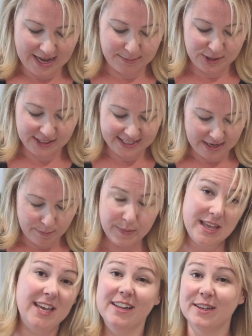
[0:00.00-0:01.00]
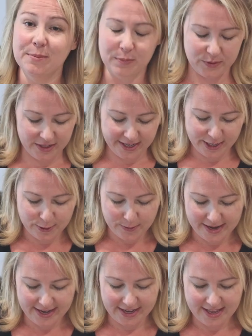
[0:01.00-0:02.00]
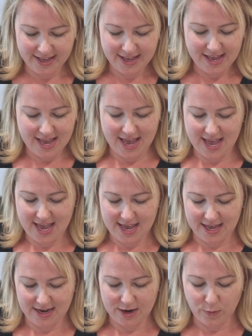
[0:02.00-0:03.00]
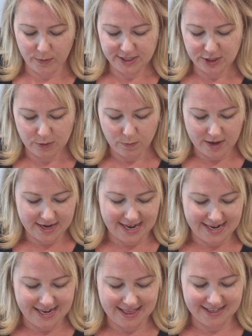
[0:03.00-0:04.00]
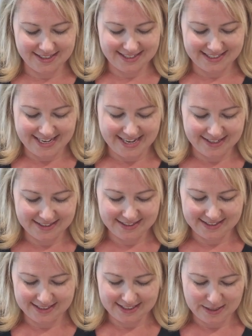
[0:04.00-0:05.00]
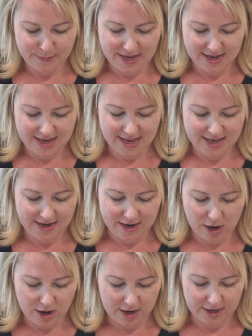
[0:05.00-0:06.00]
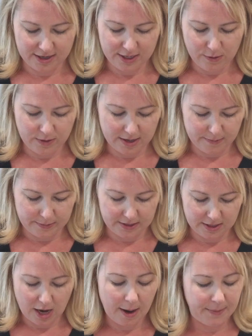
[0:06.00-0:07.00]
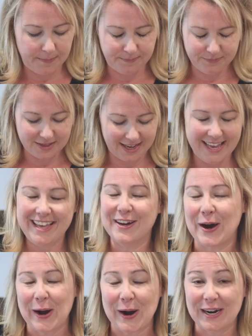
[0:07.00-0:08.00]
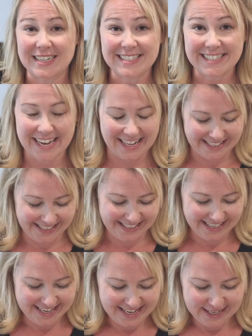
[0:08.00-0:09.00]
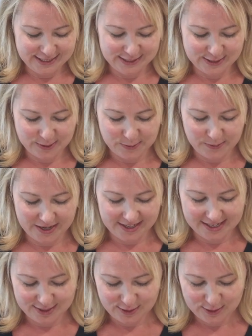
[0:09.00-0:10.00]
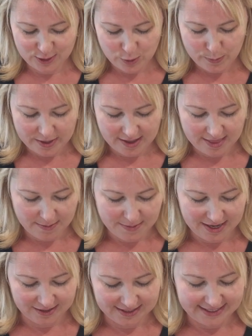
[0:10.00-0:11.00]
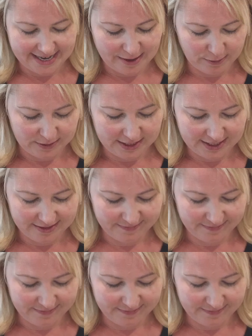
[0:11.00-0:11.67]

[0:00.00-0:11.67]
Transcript: I'm just gonna peel them really quick, and we don't want any of the seeds to be in our in our salad. So we're gonna scoop the middles out,